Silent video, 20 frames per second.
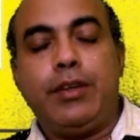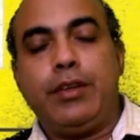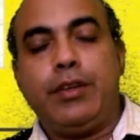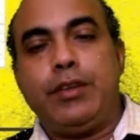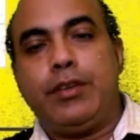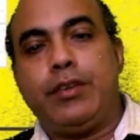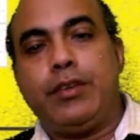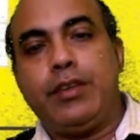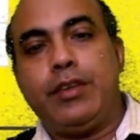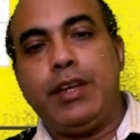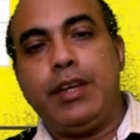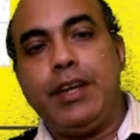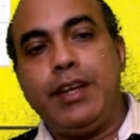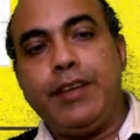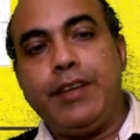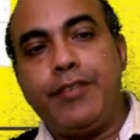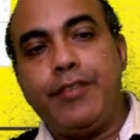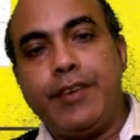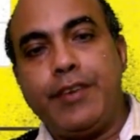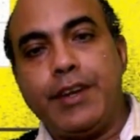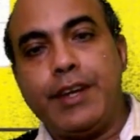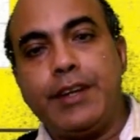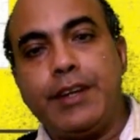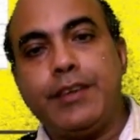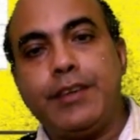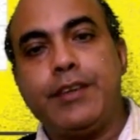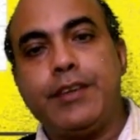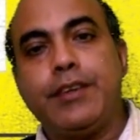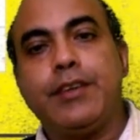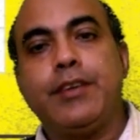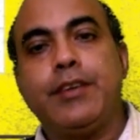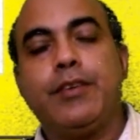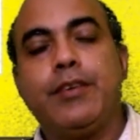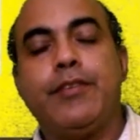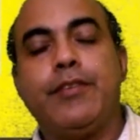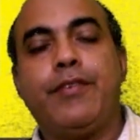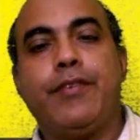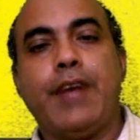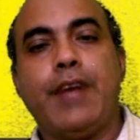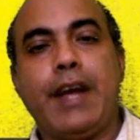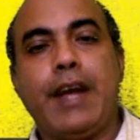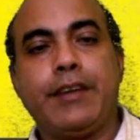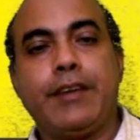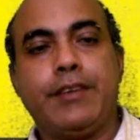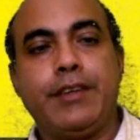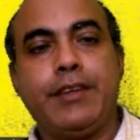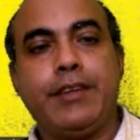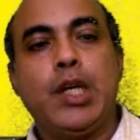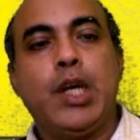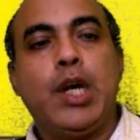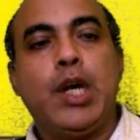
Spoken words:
significant factor,